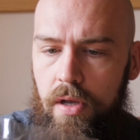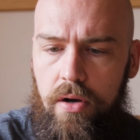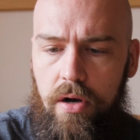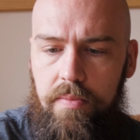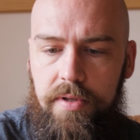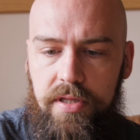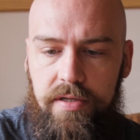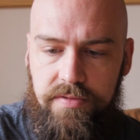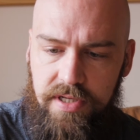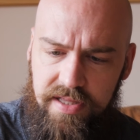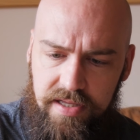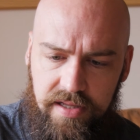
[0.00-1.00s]
almond
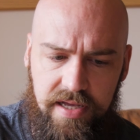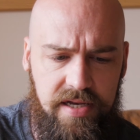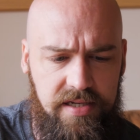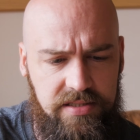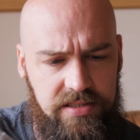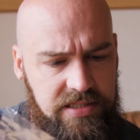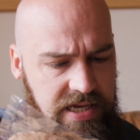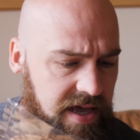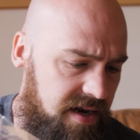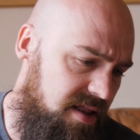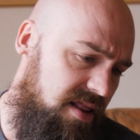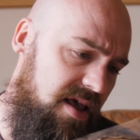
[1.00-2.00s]
leaves, I think there's
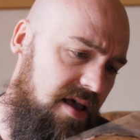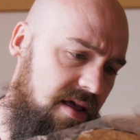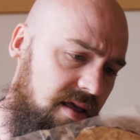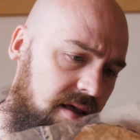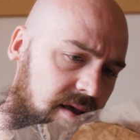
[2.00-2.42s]
10 in there?